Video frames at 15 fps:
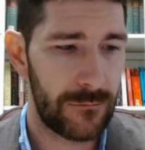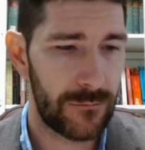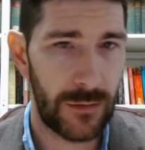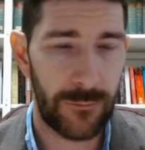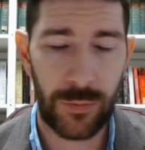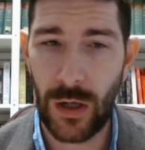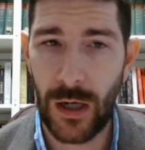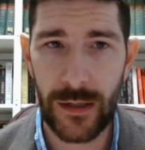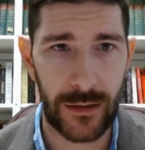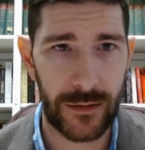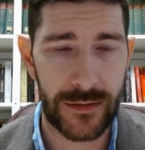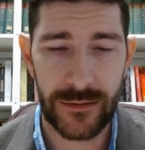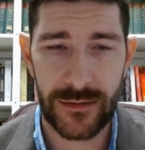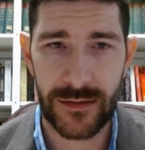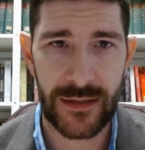
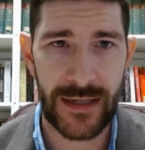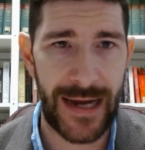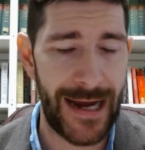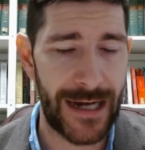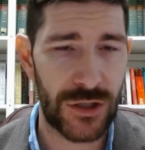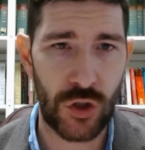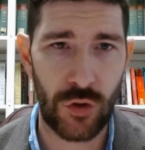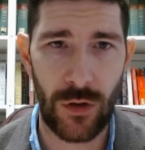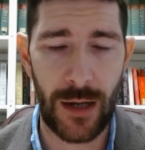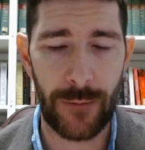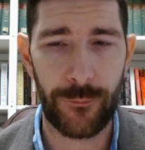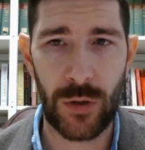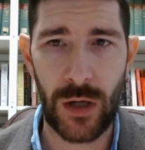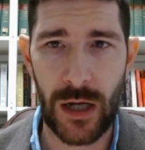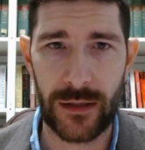product, this cash
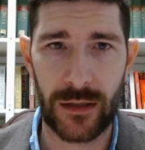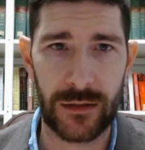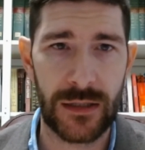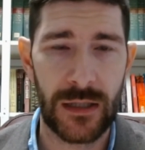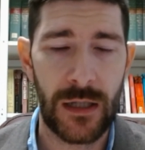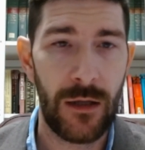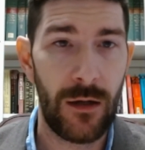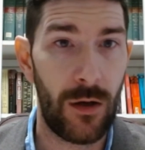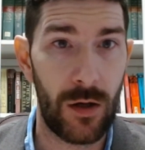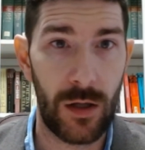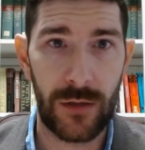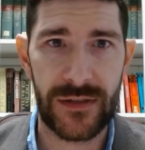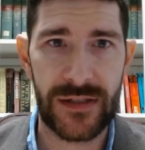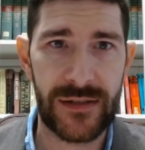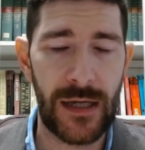crop product, all
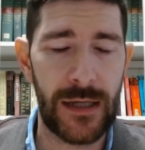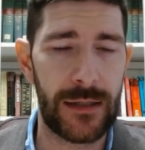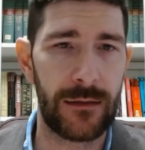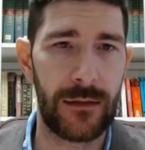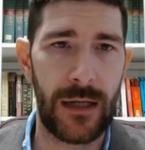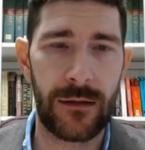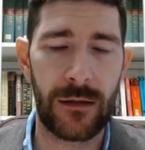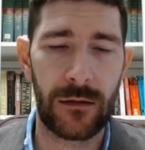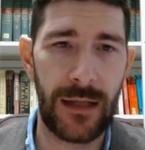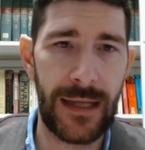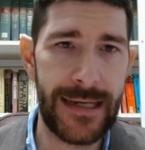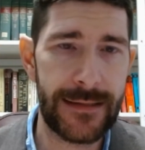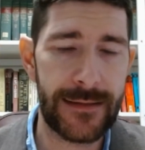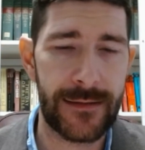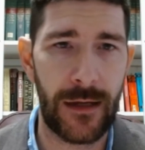of a sudden in the
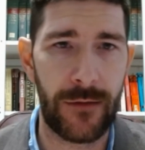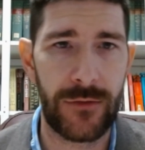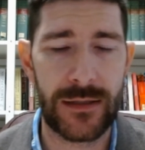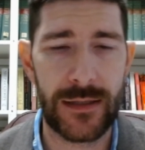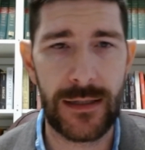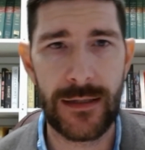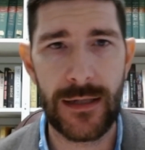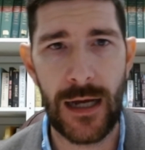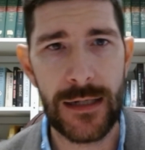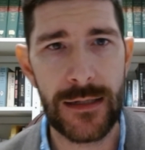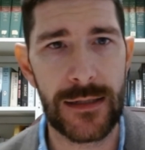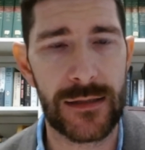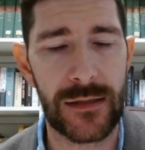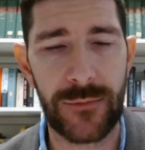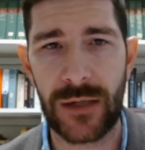late
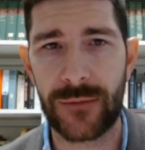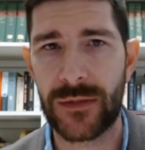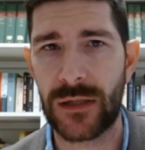1790s, it becomes a